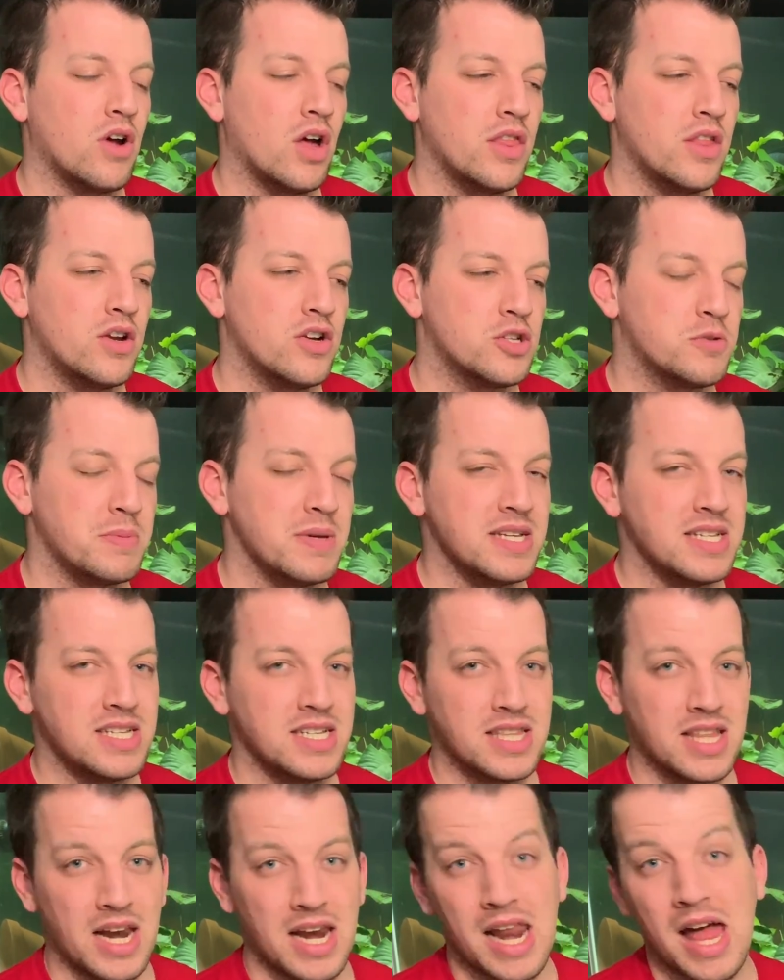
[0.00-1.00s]
other
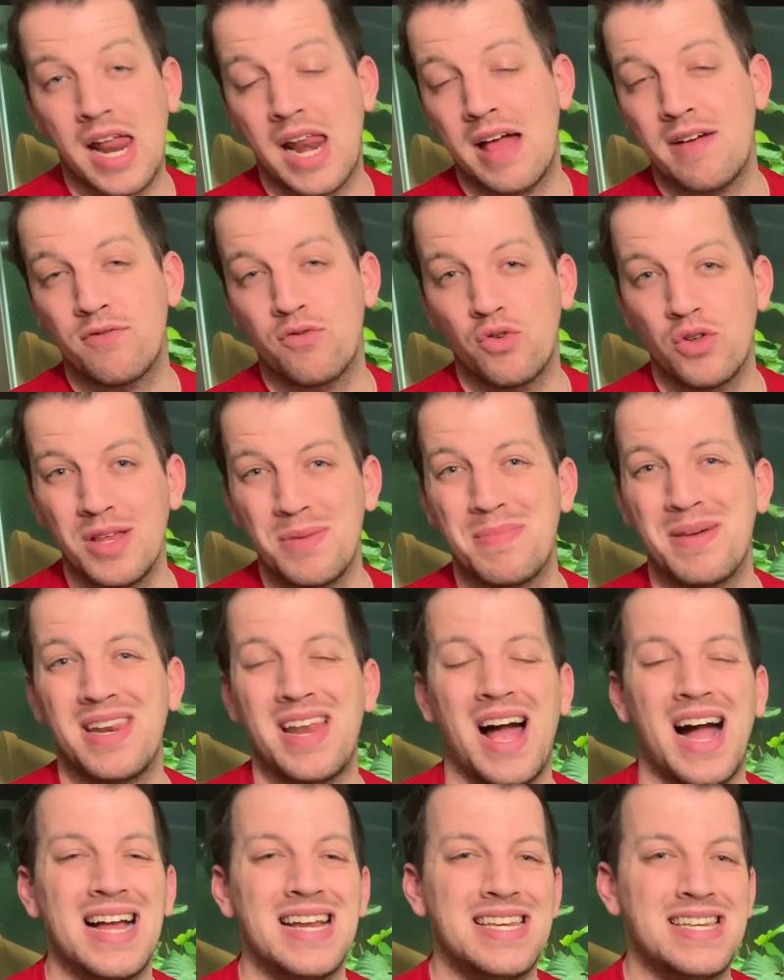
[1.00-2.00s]
species that have really
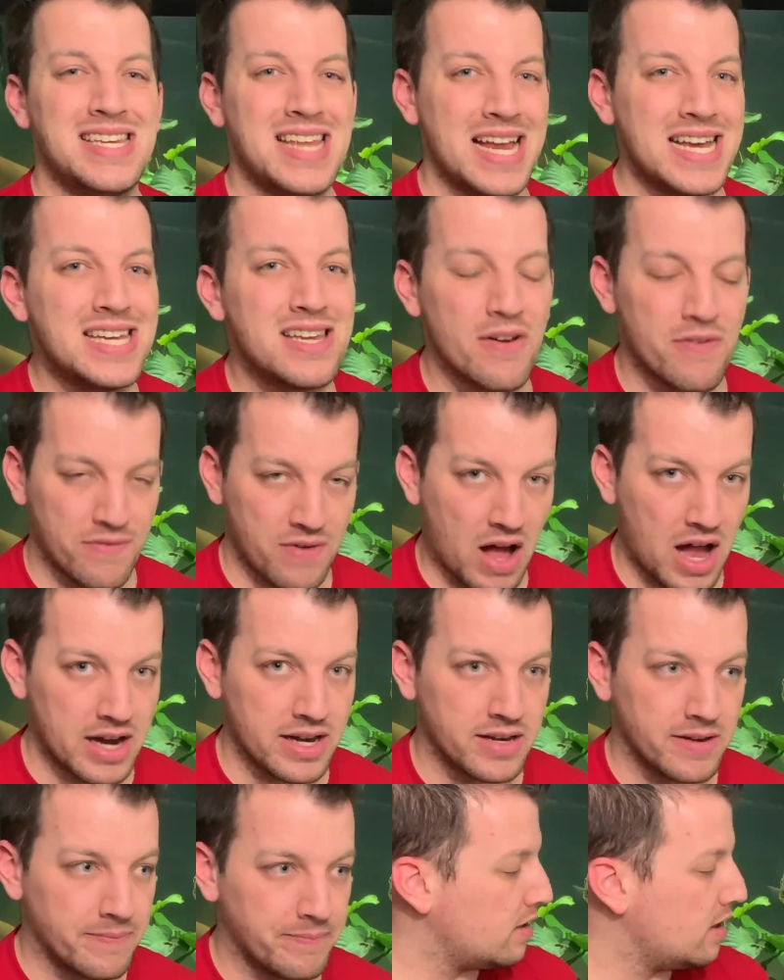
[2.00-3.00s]
been
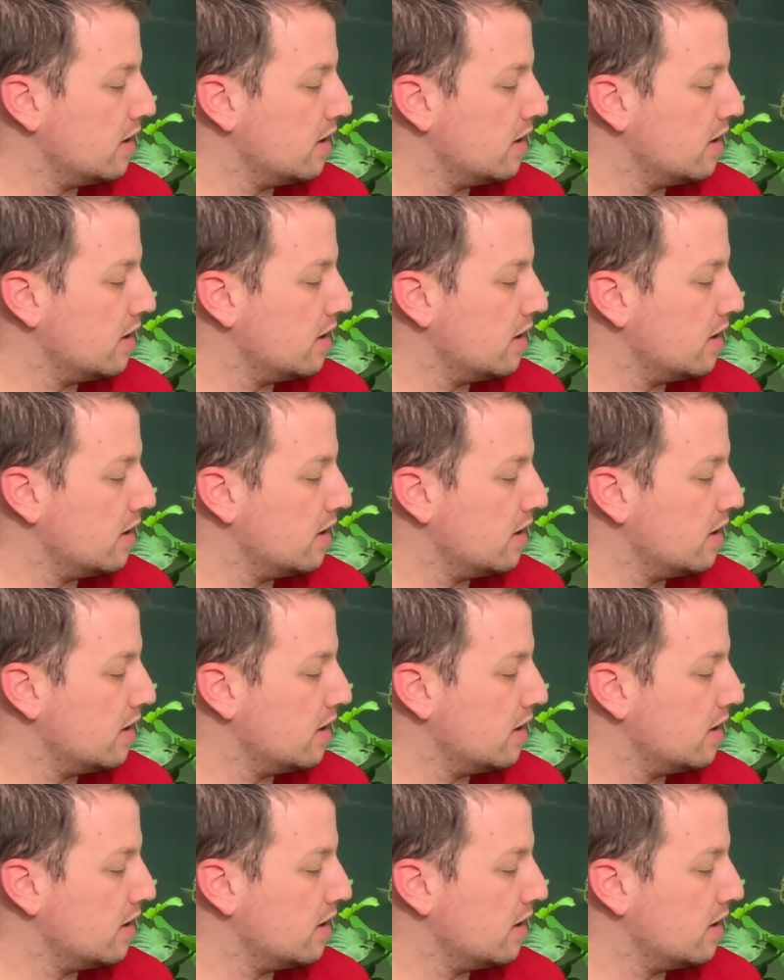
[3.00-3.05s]
identified.